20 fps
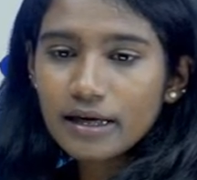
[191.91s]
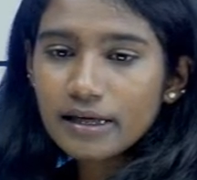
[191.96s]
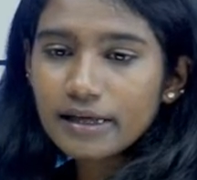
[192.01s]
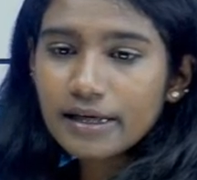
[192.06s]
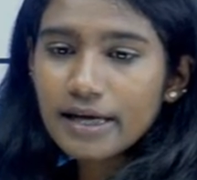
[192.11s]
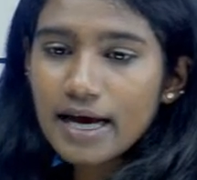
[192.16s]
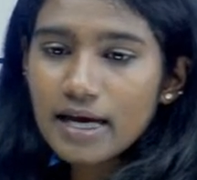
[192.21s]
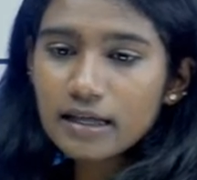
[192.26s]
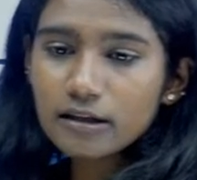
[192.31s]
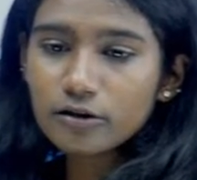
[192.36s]

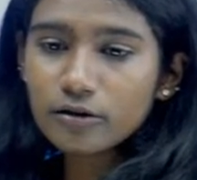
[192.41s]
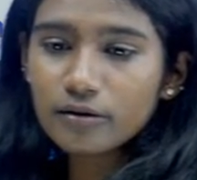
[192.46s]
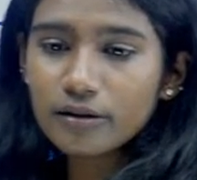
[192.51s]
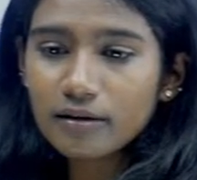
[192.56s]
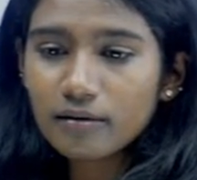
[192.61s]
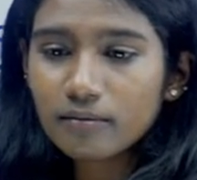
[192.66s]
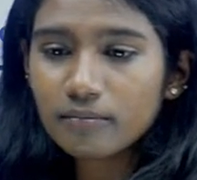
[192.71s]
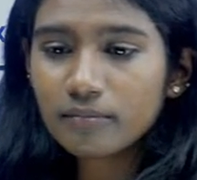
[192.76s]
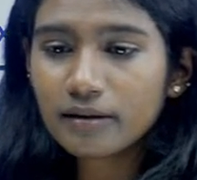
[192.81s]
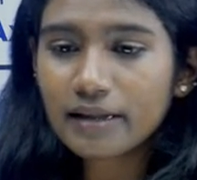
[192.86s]
Yes,
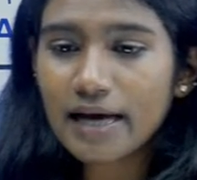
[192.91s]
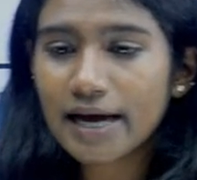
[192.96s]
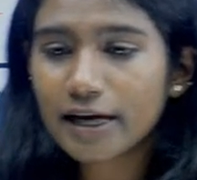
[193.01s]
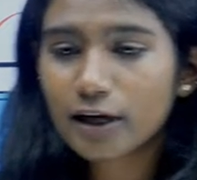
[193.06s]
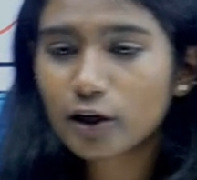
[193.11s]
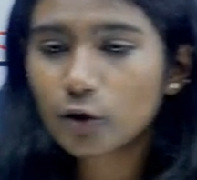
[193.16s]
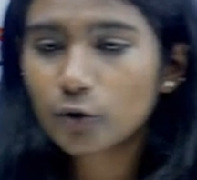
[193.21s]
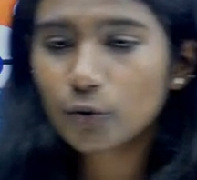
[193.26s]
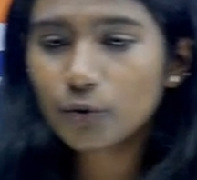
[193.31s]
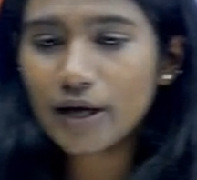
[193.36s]
Uttam,
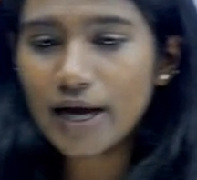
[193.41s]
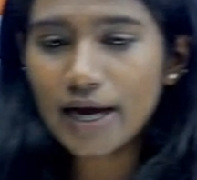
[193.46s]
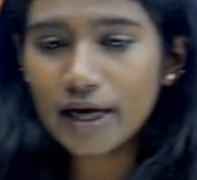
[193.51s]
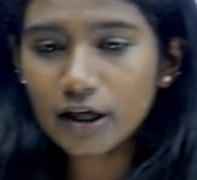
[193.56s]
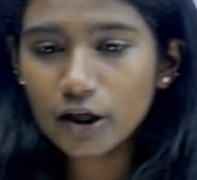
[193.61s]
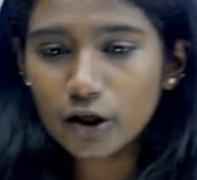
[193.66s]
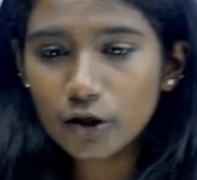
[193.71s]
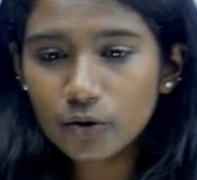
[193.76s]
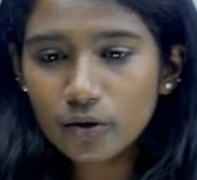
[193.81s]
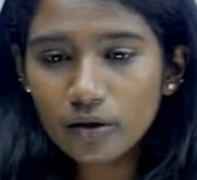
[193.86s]
thank you,
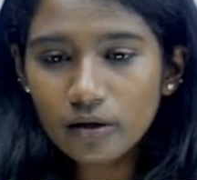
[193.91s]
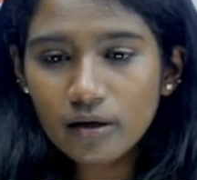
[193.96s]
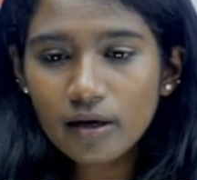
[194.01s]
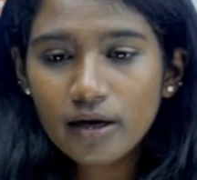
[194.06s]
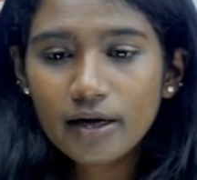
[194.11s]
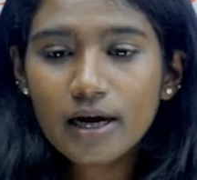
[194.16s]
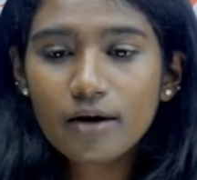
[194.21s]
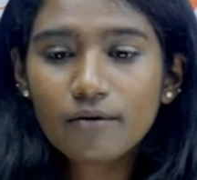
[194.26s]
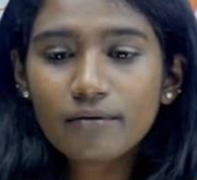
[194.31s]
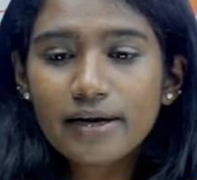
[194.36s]
thank you.
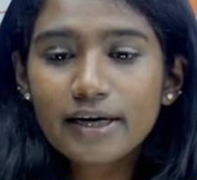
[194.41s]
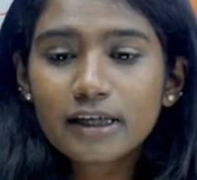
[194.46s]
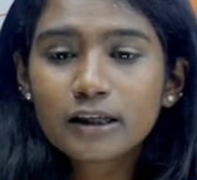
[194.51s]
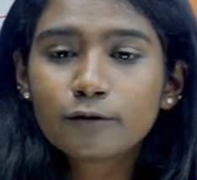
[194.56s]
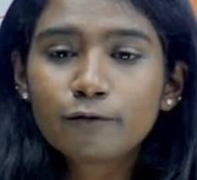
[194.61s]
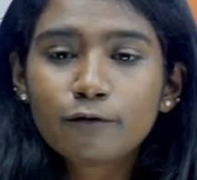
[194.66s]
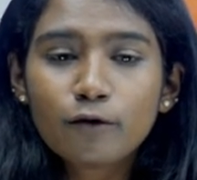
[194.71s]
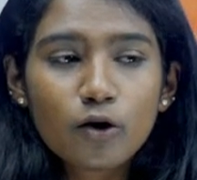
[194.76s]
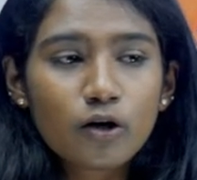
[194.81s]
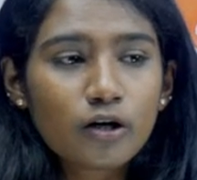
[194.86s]
Now, let's
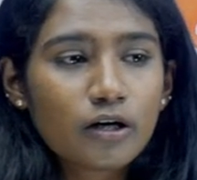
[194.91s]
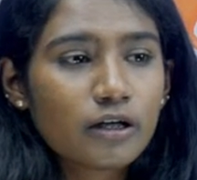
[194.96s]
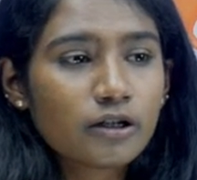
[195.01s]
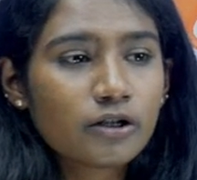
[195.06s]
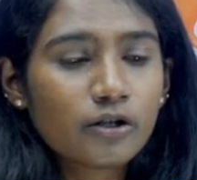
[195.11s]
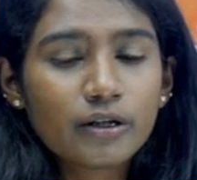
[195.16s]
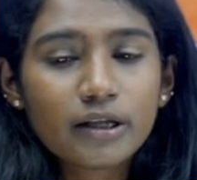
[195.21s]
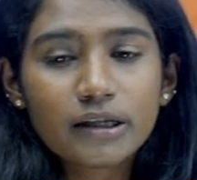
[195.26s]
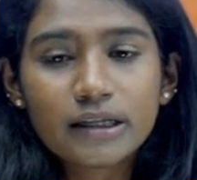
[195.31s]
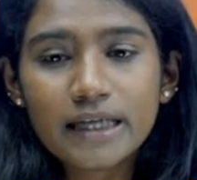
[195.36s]
focus
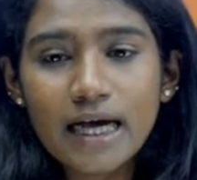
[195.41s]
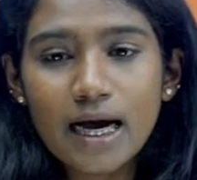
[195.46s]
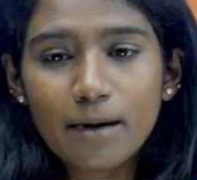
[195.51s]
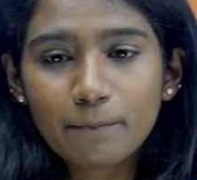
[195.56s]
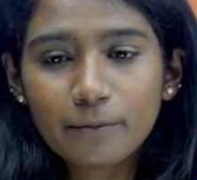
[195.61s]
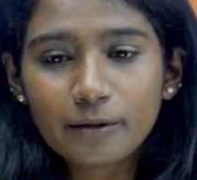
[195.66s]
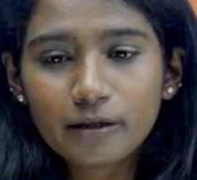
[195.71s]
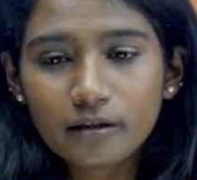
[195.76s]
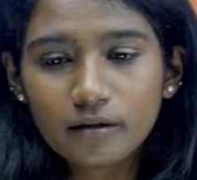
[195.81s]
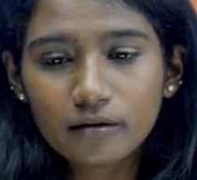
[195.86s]
on the
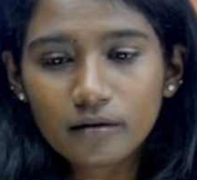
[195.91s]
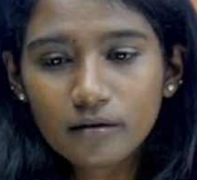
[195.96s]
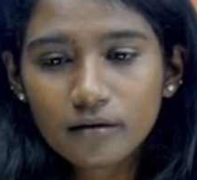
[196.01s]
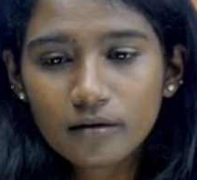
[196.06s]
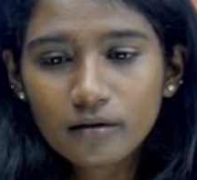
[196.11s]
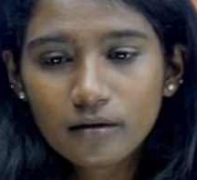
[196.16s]
chapter.